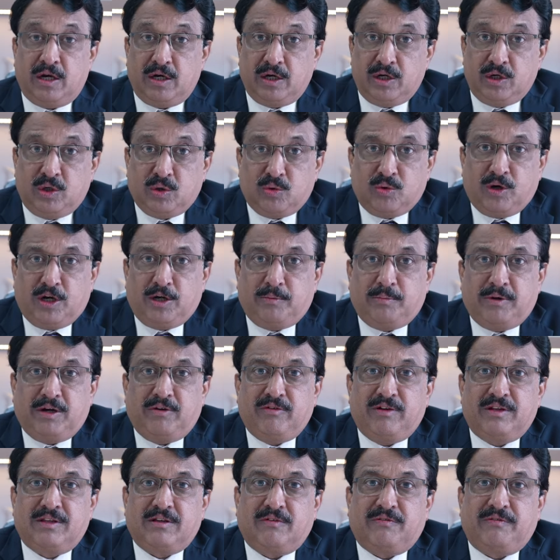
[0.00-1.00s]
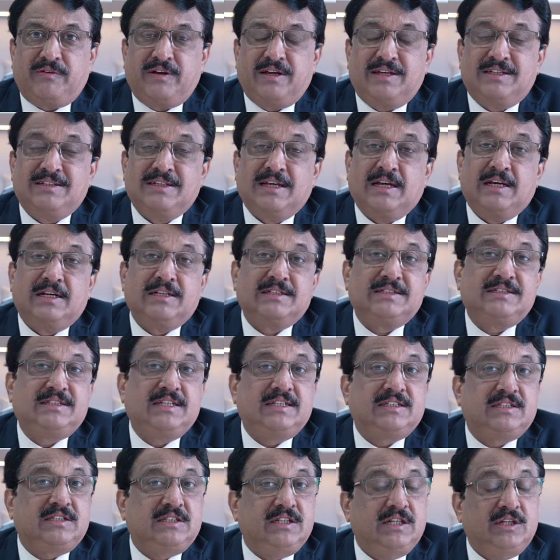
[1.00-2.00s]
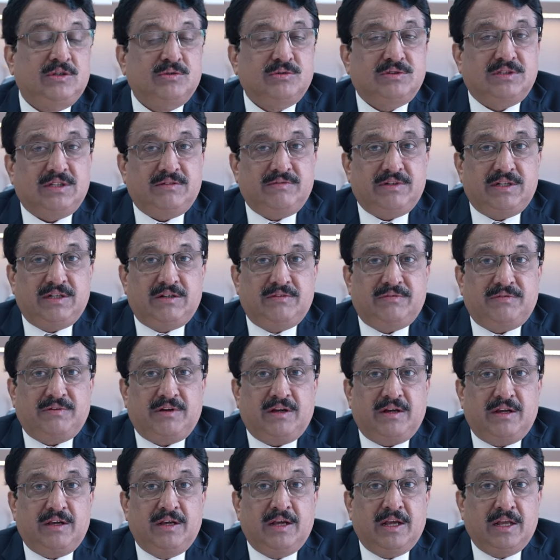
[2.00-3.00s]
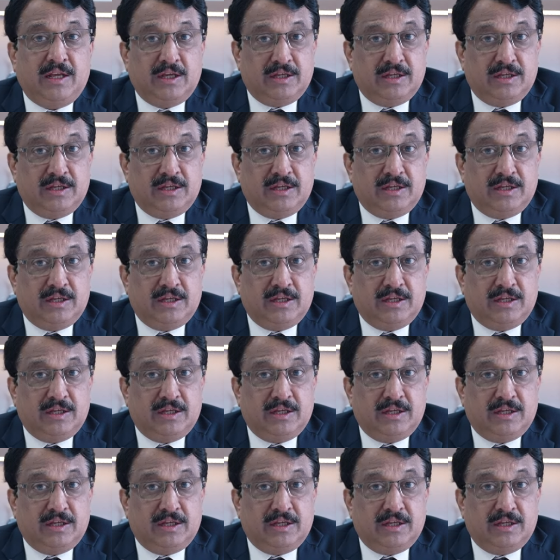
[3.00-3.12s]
do it between the phase 60 to 75.